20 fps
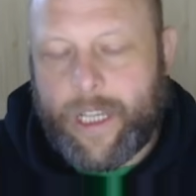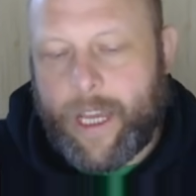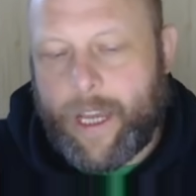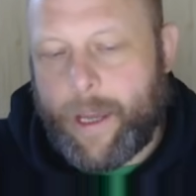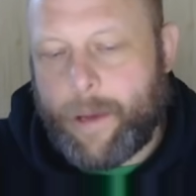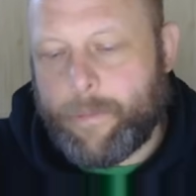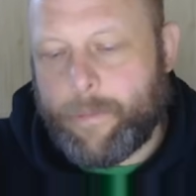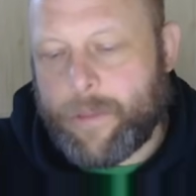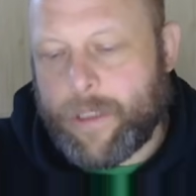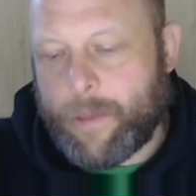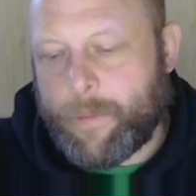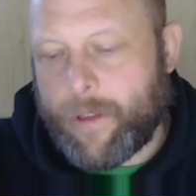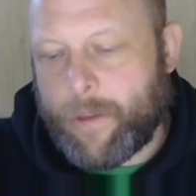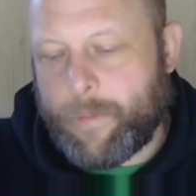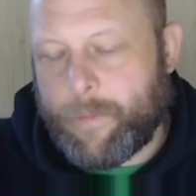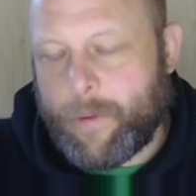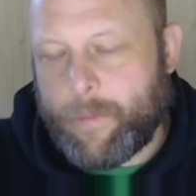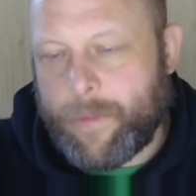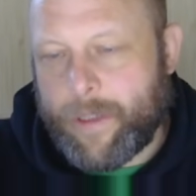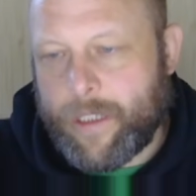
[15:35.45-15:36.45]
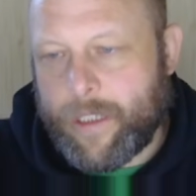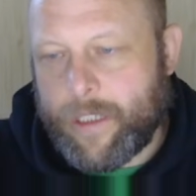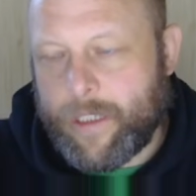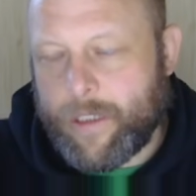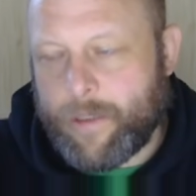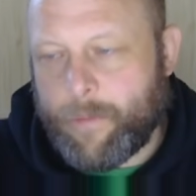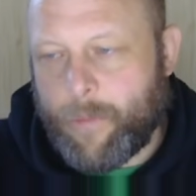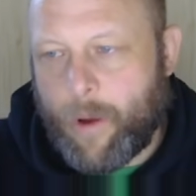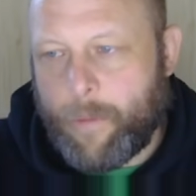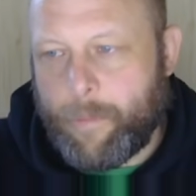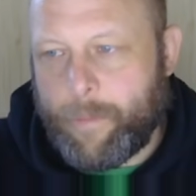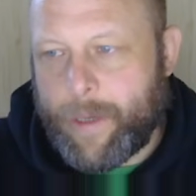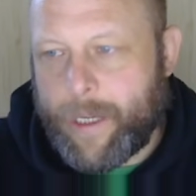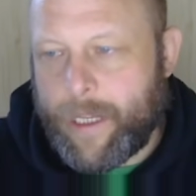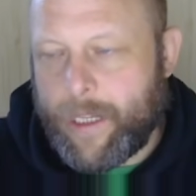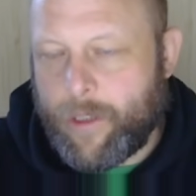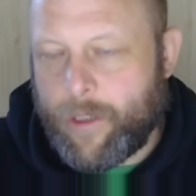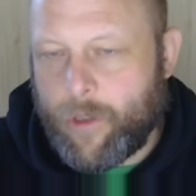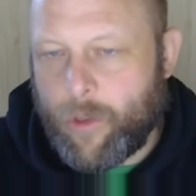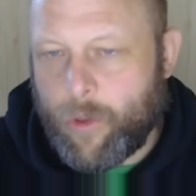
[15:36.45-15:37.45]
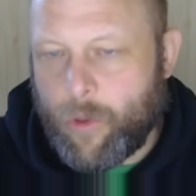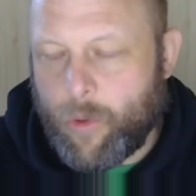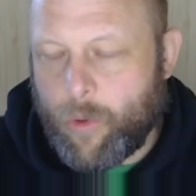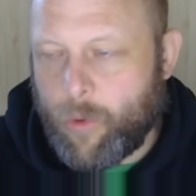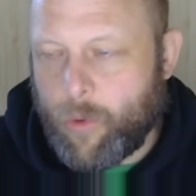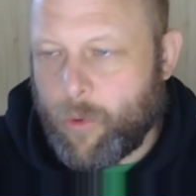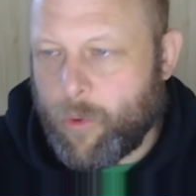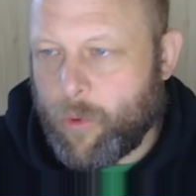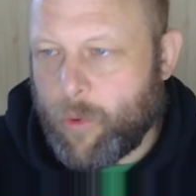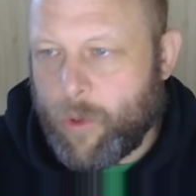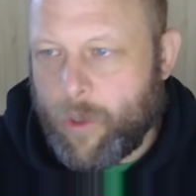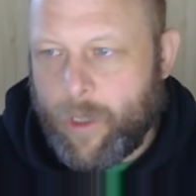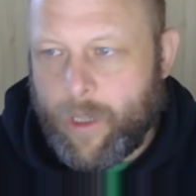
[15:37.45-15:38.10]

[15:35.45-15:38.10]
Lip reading: Some of the permissions might be to